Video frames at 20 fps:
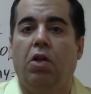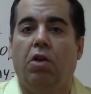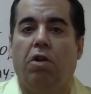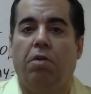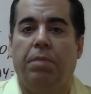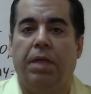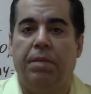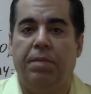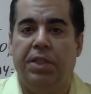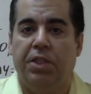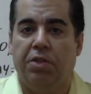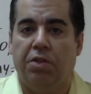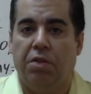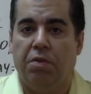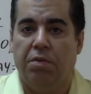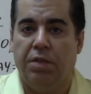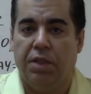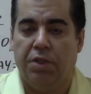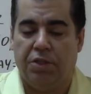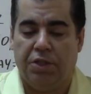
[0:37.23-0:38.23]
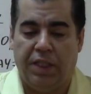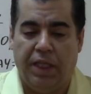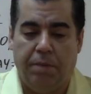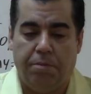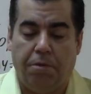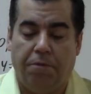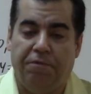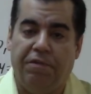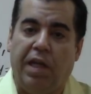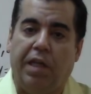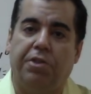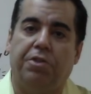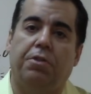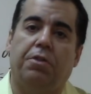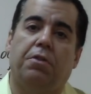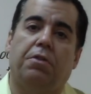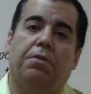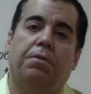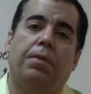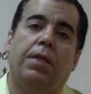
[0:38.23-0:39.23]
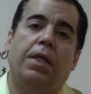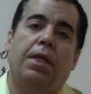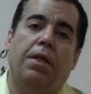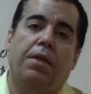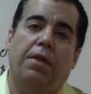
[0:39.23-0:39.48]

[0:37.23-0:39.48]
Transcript: or maybe you're a real estate professional